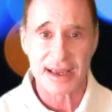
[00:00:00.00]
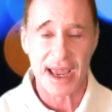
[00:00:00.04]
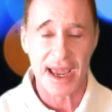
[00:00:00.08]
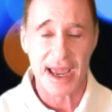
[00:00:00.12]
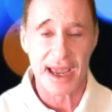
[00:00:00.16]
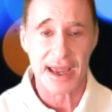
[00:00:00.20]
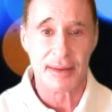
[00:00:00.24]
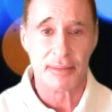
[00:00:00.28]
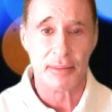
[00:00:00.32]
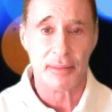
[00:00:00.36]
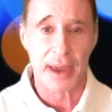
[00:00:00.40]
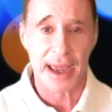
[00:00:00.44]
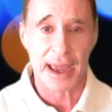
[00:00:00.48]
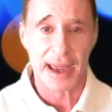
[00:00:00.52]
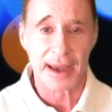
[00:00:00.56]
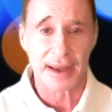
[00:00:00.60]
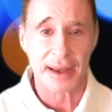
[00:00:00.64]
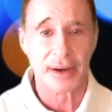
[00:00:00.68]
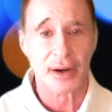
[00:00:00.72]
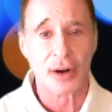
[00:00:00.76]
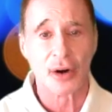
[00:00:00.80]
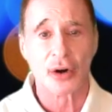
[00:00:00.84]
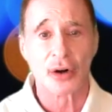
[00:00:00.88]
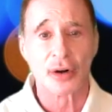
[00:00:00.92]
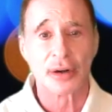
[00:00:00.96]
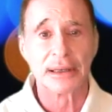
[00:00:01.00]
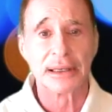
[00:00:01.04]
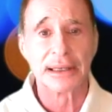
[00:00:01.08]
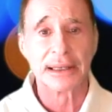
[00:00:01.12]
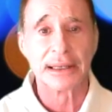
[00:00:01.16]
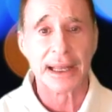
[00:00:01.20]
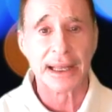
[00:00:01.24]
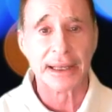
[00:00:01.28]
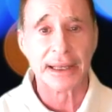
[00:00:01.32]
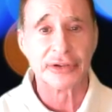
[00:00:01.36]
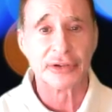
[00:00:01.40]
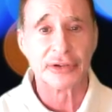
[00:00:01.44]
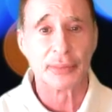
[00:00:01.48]
gay man or
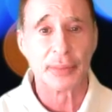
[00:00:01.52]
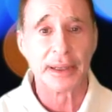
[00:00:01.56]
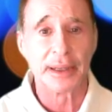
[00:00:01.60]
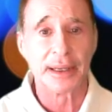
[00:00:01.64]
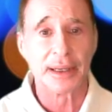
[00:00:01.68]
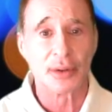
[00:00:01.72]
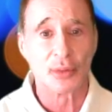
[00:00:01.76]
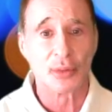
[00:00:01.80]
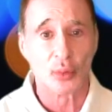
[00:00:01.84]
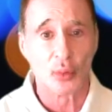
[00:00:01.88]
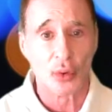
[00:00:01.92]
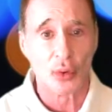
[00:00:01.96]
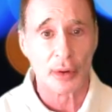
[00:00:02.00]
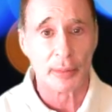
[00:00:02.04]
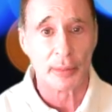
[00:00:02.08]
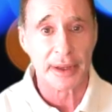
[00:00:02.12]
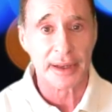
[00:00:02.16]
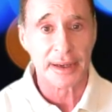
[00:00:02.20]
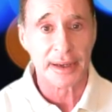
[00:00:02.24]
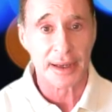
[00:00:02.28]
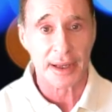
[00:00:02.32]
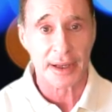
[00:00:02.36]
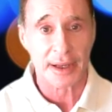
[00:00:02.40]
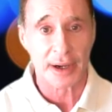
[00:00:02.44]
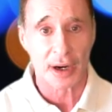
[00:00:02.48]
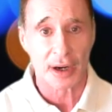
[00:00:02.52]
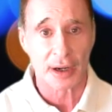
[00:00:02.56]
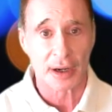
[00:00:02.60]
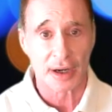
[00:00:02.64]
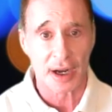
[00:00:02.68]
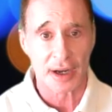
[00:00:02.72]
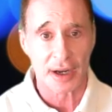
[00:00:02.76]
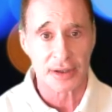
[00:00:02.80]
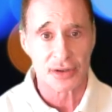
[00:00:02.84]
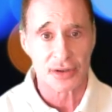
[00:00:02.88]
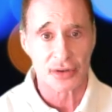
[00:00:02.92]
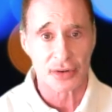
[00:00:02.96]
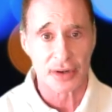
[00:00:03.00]
lesbian woman in our
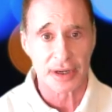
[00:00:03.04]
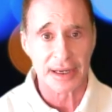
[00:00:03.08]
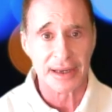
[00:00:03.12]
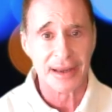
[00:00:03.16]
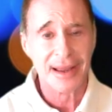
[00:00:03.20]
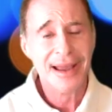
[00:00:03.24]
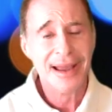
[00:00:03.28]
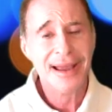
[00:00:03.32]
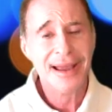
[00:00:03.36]
country.